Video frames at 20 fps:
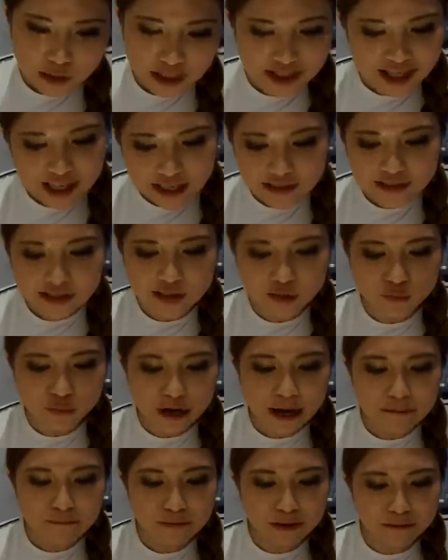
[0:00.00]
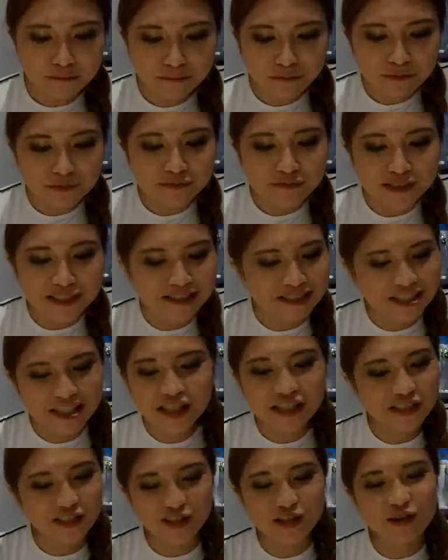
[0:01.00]
taste is right, but the skin
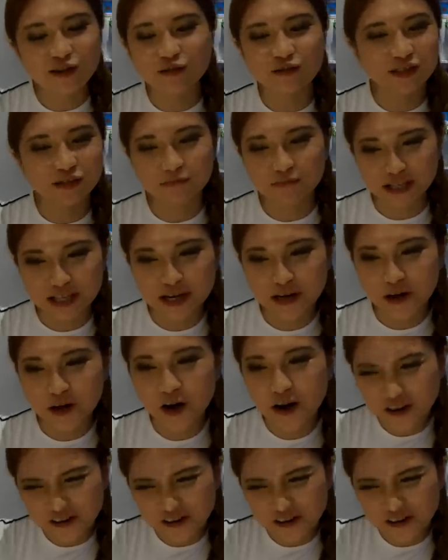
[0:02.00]
is not crispy at all.